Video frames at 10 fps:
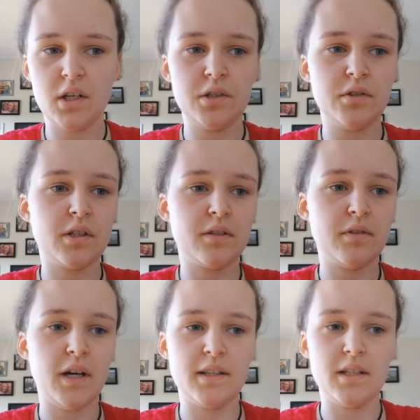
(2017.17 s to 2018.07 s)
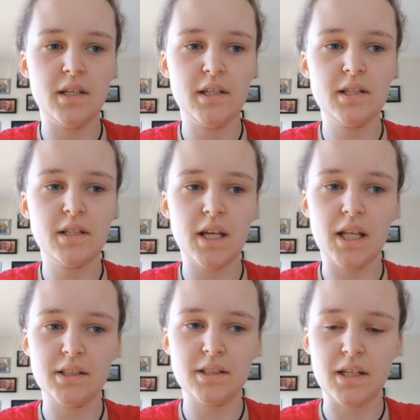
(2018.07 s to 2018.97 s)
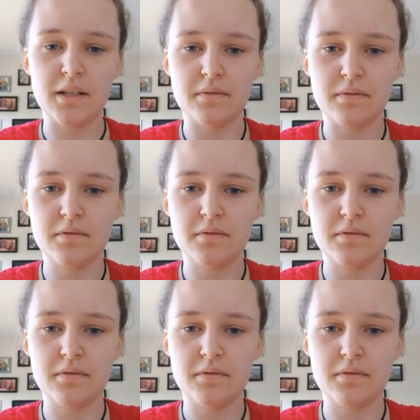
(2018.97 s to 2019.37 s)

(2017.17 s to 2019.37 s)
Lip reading: you can find the HIS LSF.